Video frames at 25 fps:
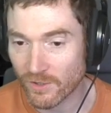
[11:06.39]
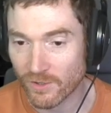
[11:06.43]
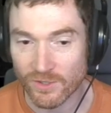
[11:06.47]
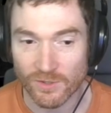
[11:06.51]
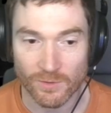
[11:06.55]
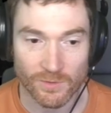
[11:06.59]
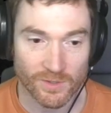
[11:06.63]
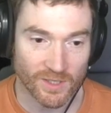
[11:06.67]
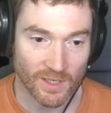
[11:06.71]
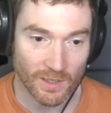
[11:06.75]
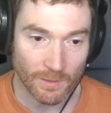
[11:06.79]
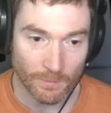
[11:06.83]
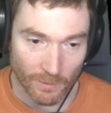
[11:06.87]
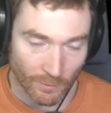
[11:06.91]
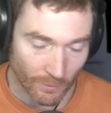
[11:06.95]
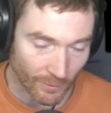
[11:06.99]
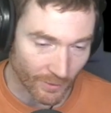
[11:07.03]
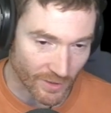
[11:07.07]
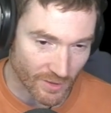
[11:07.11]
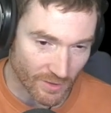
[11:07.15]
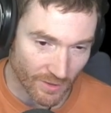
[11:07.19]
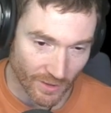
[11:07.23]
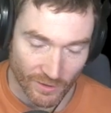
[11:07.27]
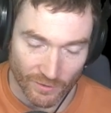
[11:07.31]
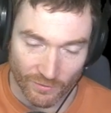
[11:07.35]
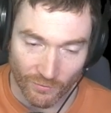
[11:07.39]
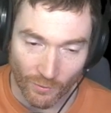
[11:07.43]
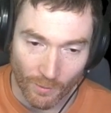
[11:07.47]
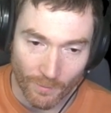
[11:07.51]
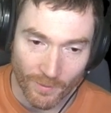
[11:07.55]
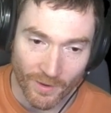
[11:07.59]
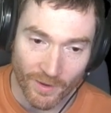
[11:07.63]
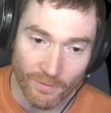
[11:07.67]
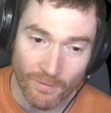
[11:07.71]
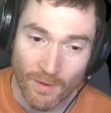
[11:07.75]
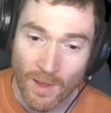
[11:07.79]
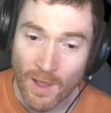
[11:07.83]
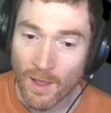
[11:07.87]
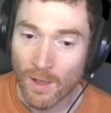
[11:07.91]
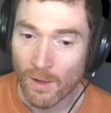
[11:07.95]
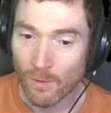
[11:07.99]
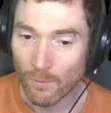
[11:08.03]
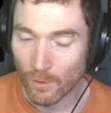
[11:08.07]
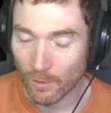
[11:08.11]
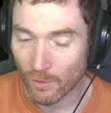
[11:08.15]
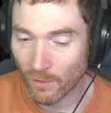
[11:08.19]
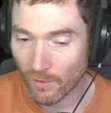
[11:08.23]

So it's going to be really transformative, while